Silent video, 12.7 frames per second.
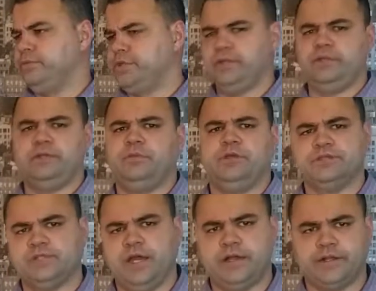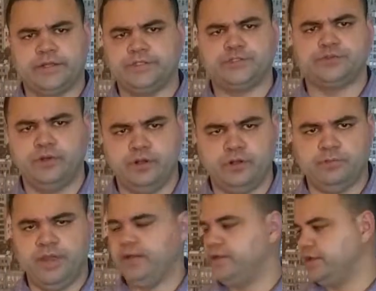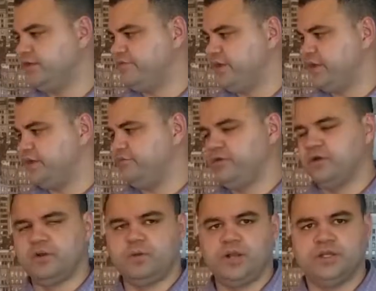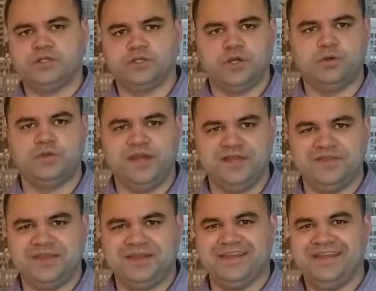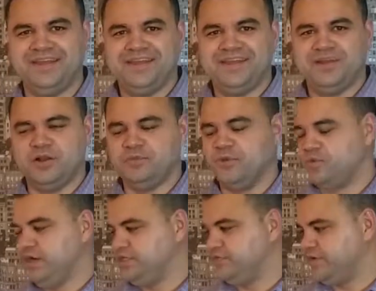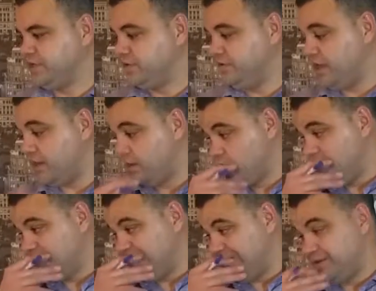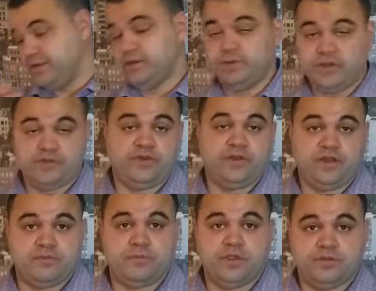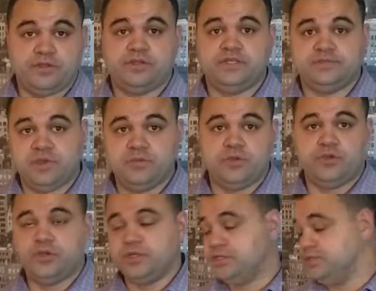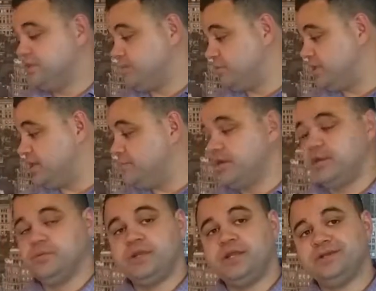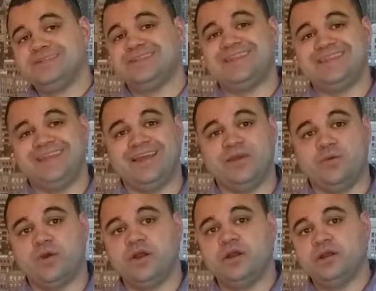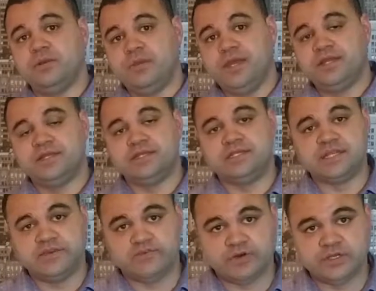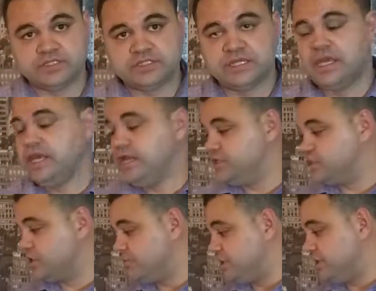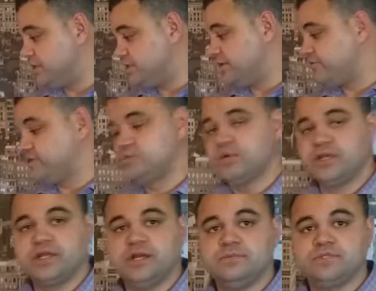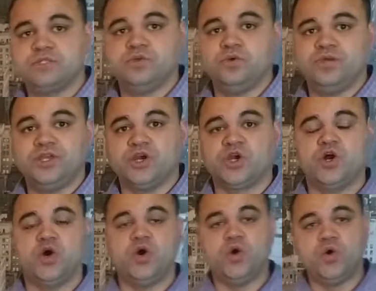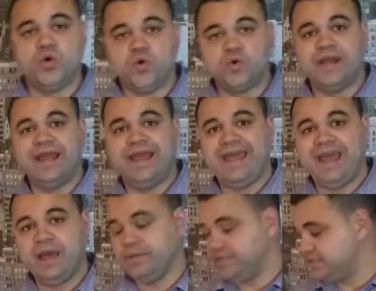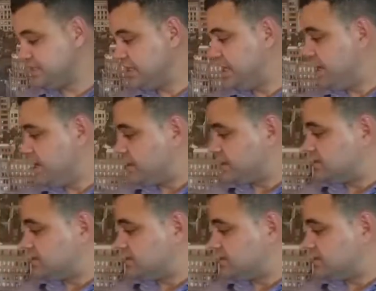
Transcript: utility bills out of control, man. Like if I got to figure out a way to lower that thing, you know, I'd be rich if I could do that. And you know what? If you didn't have to pay utilities, maybe you could do something with that money. But here's the thing: where you're going to make the difference is you're going to make the difference when it comes to your own habits,